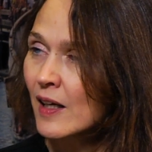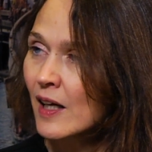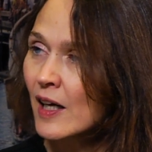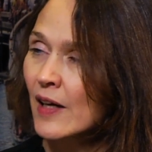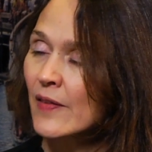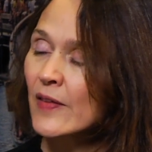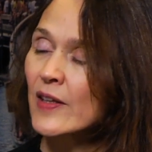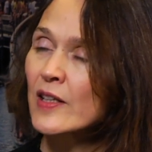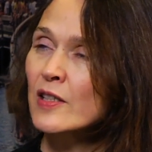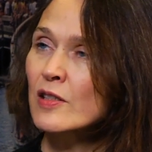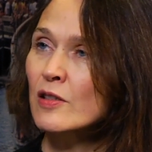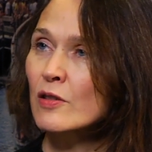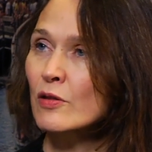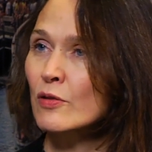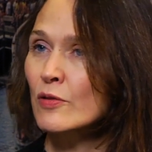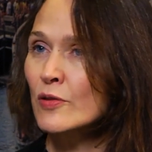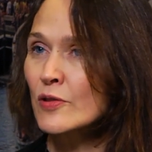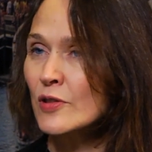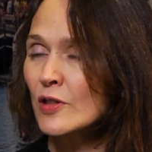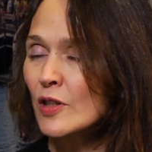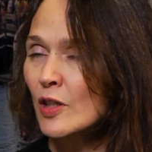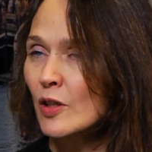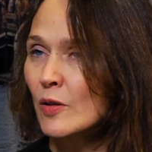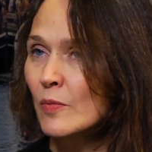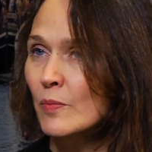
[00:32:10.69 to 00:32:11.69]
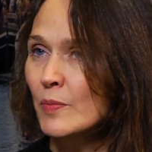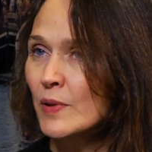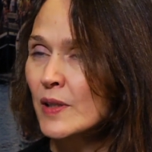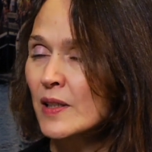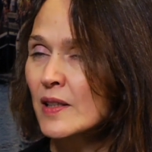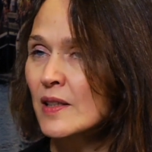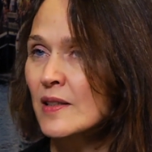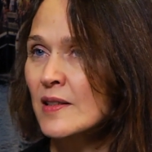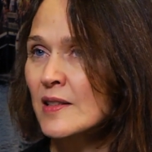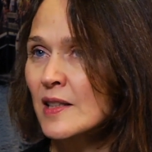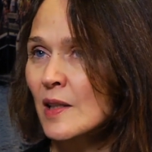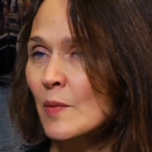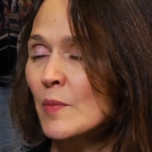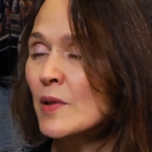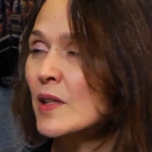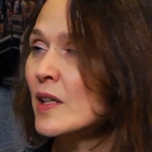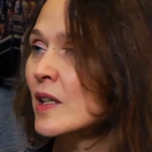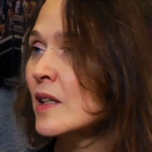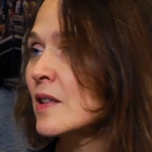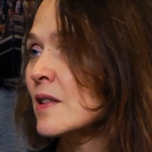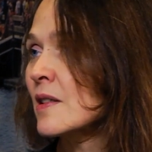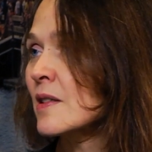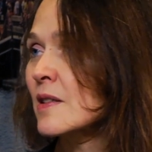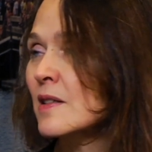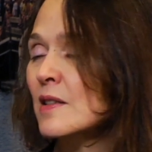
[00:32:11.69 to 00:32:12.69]
And they should also be
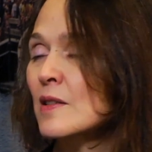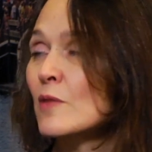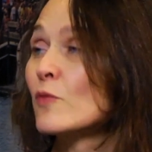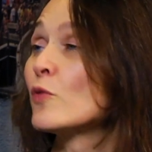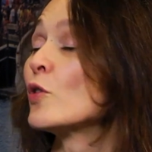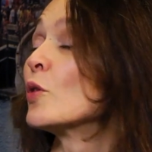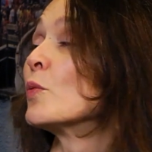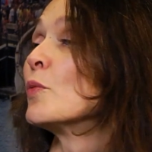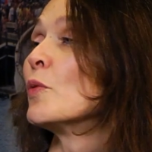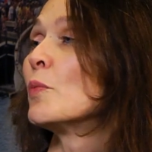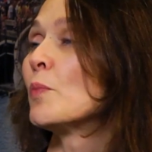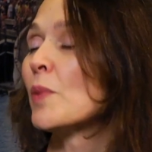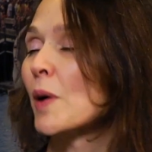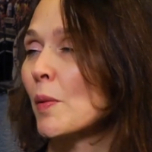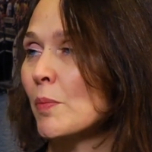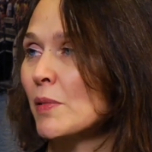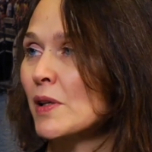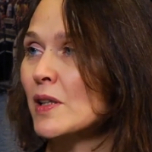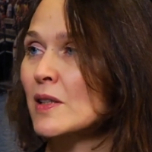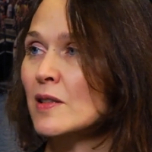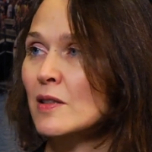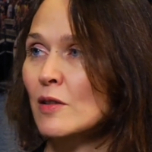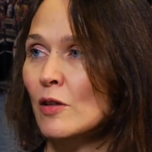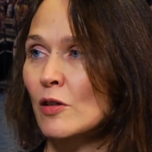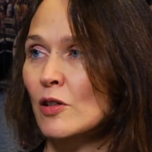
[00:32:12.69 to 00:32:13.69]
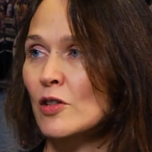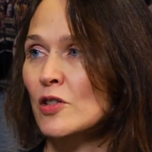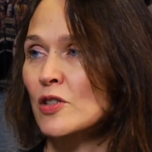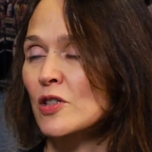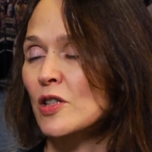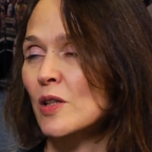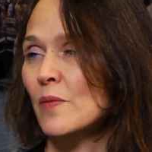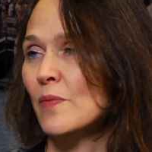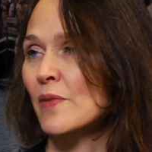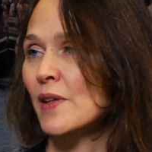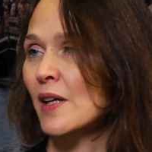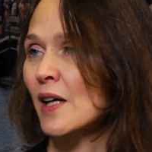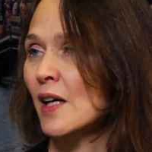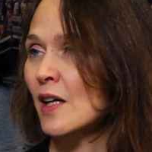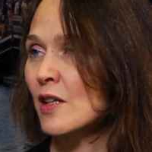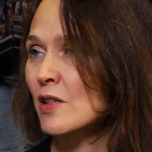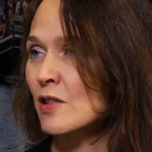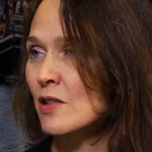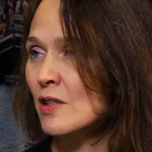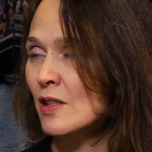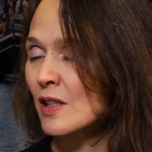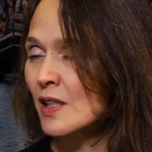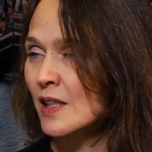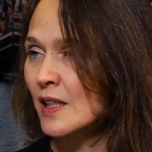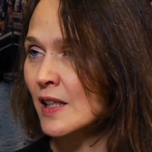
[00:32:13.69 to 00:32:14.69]
disseminated as a form of public scholarship that
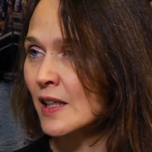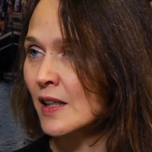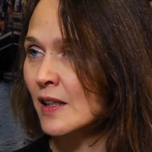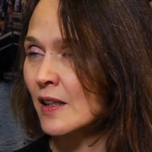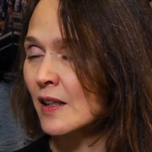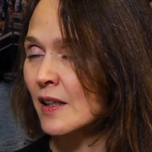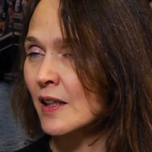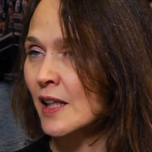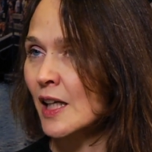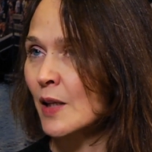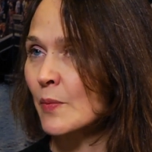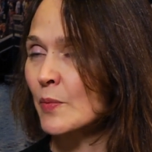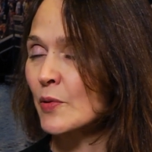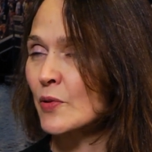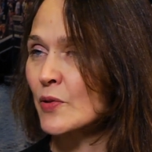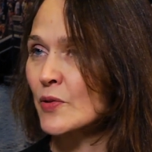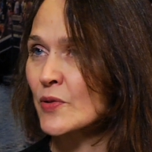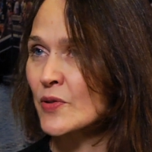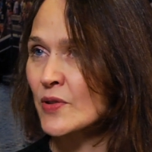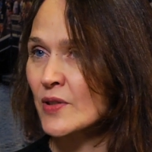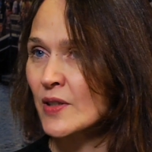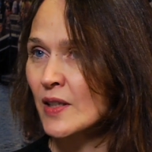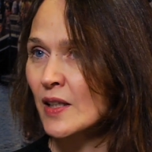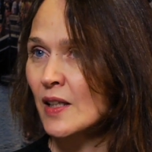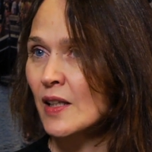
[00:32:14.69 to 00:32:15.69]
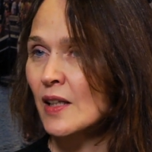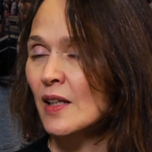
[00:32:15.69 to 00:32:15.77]
actually enables